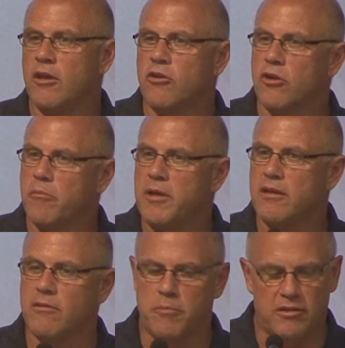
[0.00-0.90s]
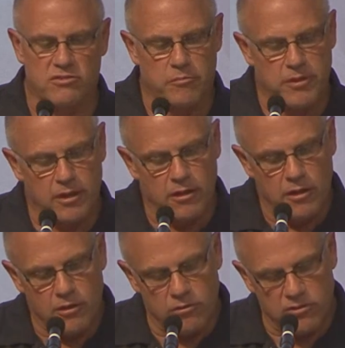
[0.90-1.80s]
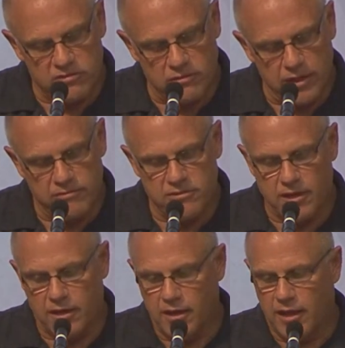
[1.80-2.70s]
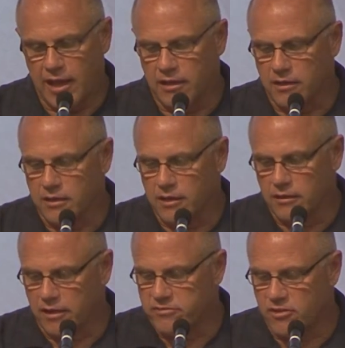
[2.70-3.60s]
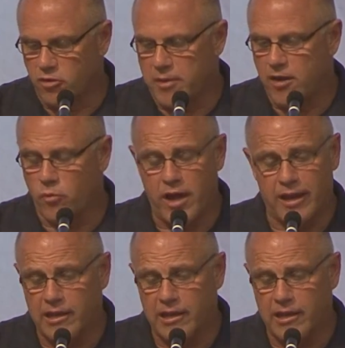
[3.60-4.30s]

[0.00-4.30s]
You're going to be something who just lives it, and lives it no matter what.